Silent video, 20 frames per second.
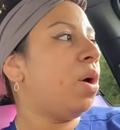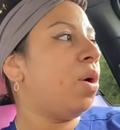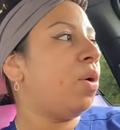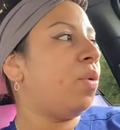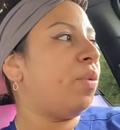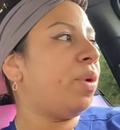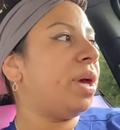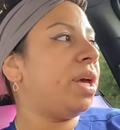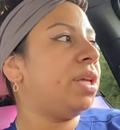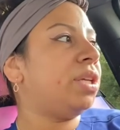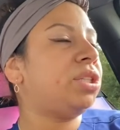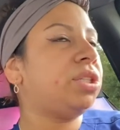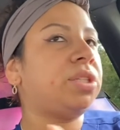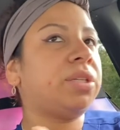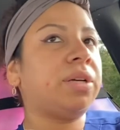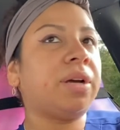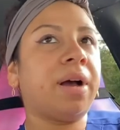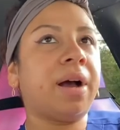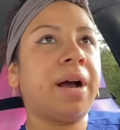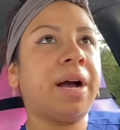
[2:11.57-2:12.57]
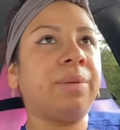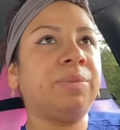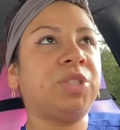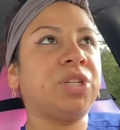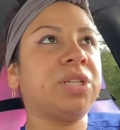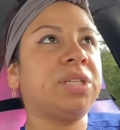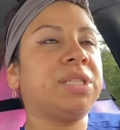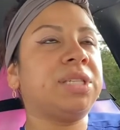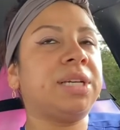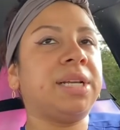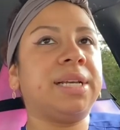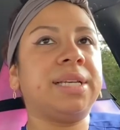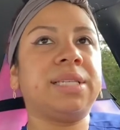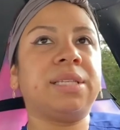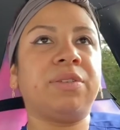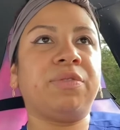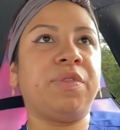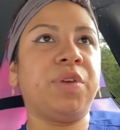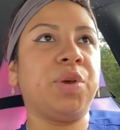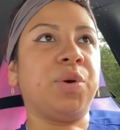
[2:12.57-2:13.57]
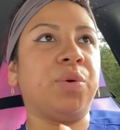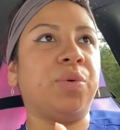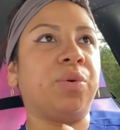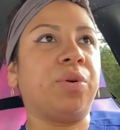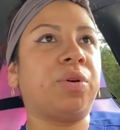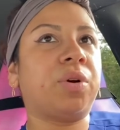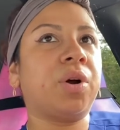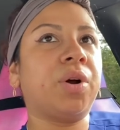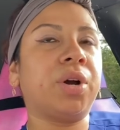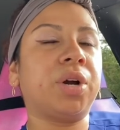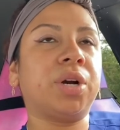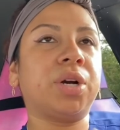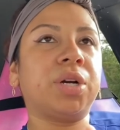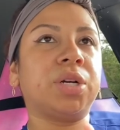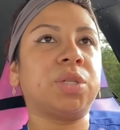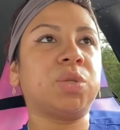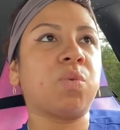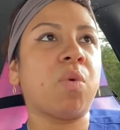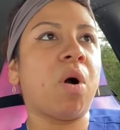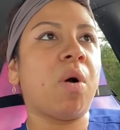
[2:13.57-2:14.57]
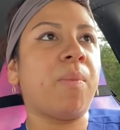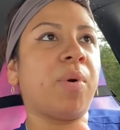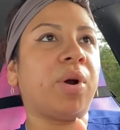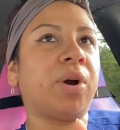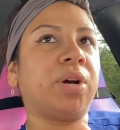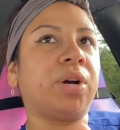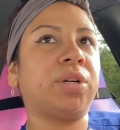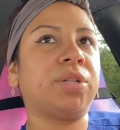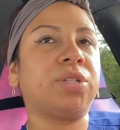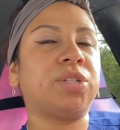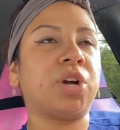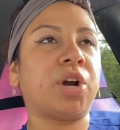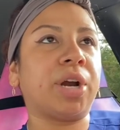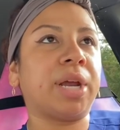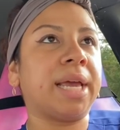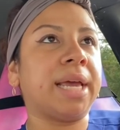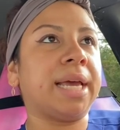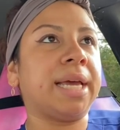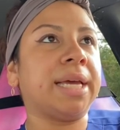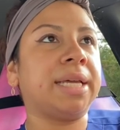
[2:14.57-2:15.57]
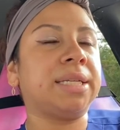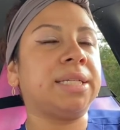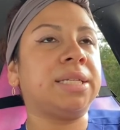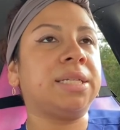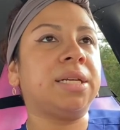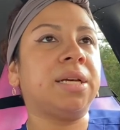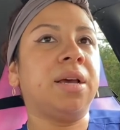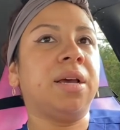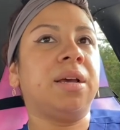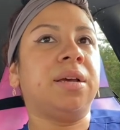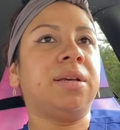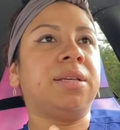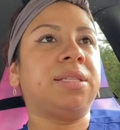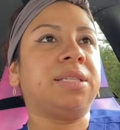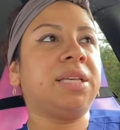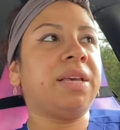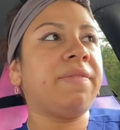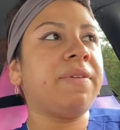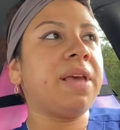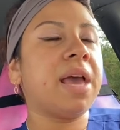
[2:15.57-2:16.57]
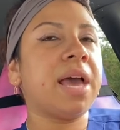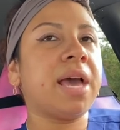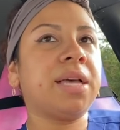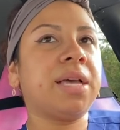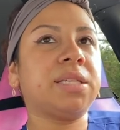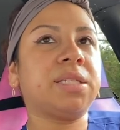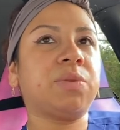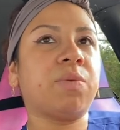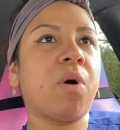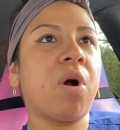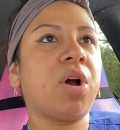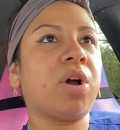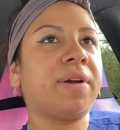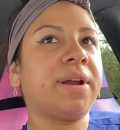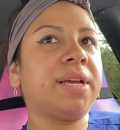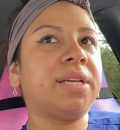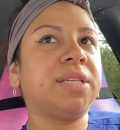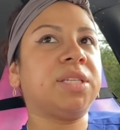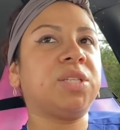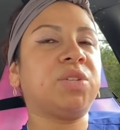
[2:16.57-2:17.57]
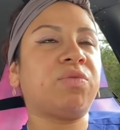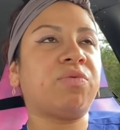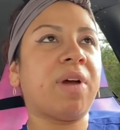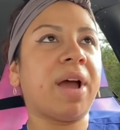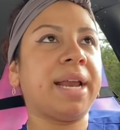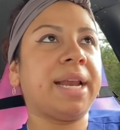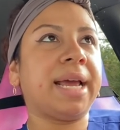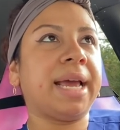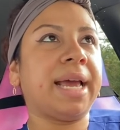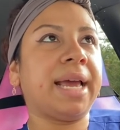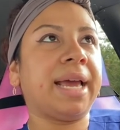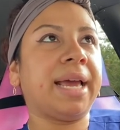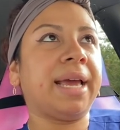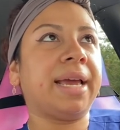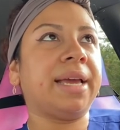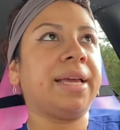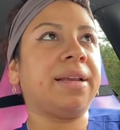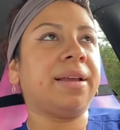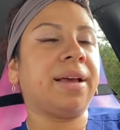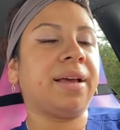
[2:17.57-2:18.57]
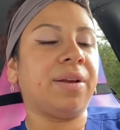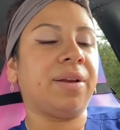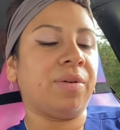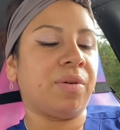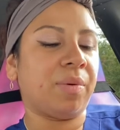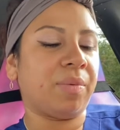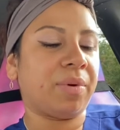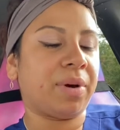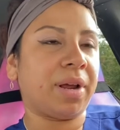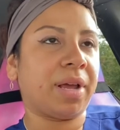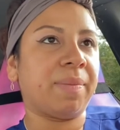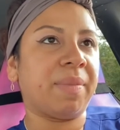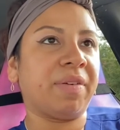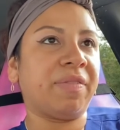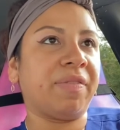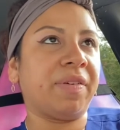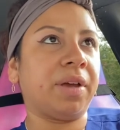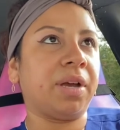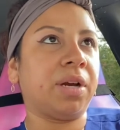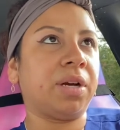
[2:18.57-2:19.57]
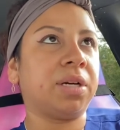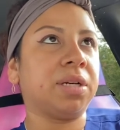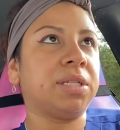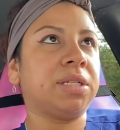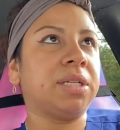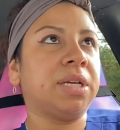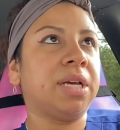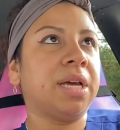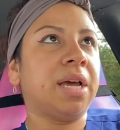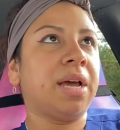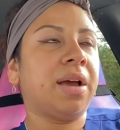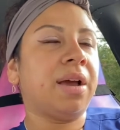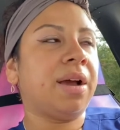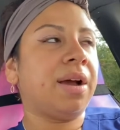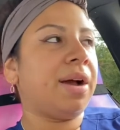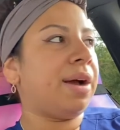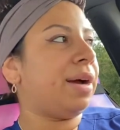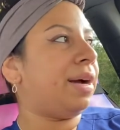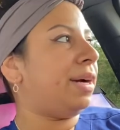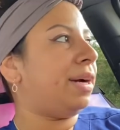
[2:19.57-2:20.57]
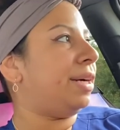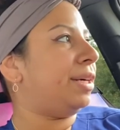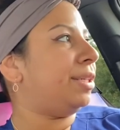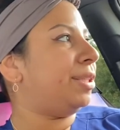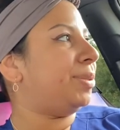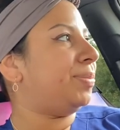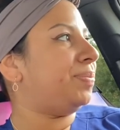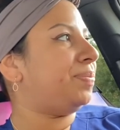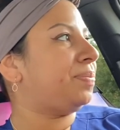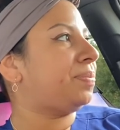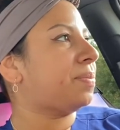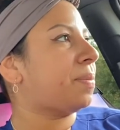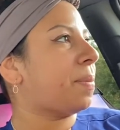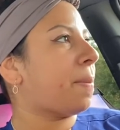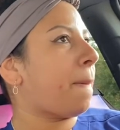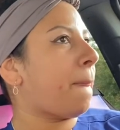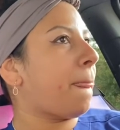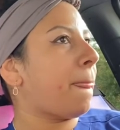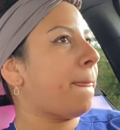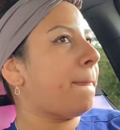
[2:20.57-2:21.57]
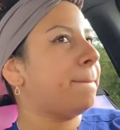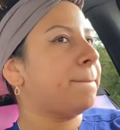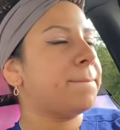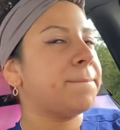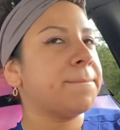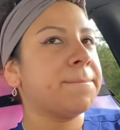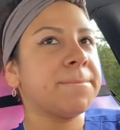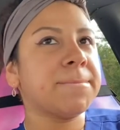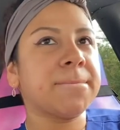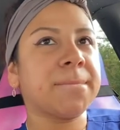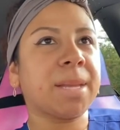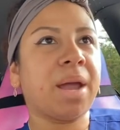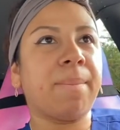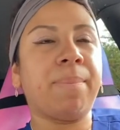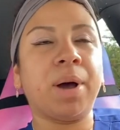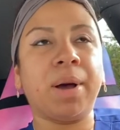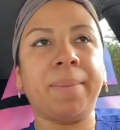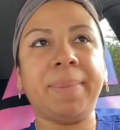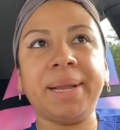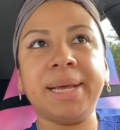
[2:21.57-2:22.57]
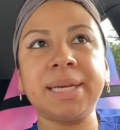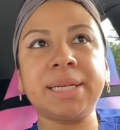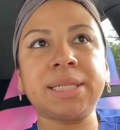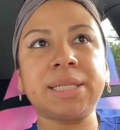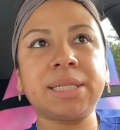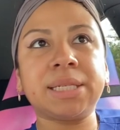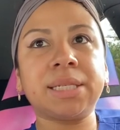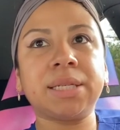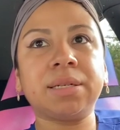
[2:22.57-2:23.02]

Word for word: which um, just to list a few, Kroger's, Walmart, Target, CVS, Walgreens, Rite Aid, I know I'm cracking my fingers, um, Publix,